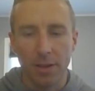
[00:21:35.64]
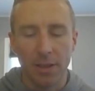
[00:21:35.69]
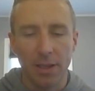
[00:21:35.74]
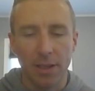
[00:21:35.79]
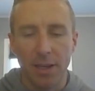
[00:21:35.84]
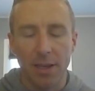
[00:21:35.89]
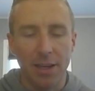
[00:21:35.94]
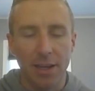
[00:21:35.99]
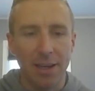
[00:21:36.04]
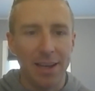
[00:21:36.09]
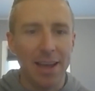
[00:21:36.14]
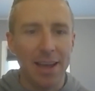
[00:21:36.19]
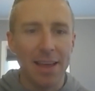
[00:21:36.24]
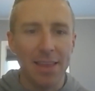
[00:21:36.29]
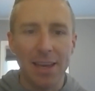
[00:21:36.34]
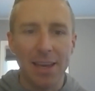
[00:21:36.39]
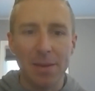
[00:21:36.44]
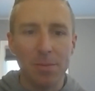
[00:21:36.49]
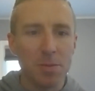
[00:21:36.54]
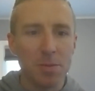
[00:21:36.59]
like I
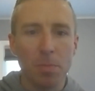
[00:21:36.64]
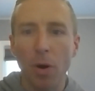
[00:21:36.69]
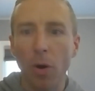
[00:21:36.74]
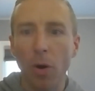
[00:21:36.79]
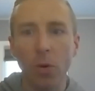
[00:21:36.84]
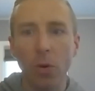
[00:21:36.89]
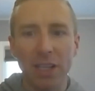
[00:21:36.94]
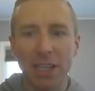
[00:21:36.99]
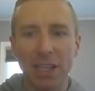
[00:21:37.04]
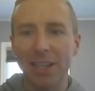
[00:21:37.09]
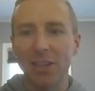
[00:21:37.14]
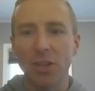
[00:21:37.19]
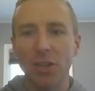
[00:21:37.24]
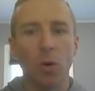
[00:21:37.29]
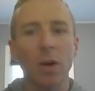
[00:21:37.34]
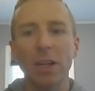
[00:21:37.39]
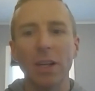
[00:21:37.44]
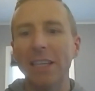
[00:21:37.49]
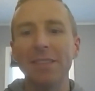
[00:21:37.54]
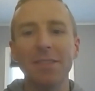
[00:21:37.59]
think he was pulling in
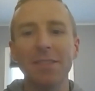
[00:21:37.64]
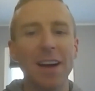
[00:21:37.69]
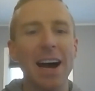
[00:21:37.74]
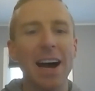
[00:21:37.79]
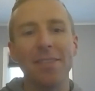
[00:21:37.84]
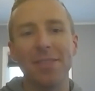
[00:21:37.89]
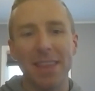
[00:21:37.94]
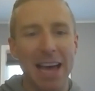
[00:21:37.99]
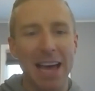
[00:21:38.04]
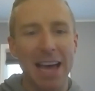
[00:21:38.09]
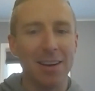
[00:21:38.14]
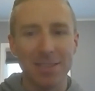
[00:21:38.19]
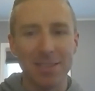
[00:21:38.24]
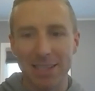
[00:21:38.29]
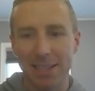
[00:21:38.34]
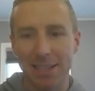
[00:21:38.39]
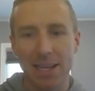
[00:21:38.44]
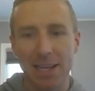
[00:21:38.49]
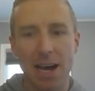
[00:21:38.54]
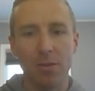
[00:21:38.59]
twenty five
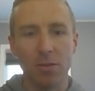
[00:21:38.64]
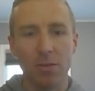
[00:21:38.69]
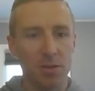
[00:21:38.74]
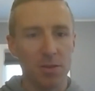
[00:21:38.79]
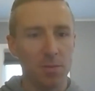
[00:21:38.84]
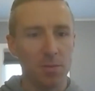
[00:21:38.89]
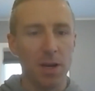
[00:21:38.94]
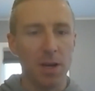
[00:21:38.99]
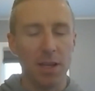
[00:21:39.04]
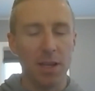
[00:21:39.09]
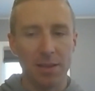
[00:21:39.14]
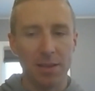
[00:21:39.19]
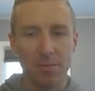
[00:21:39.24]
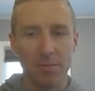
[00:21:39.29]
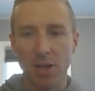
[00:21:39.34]
thousand dollars a month.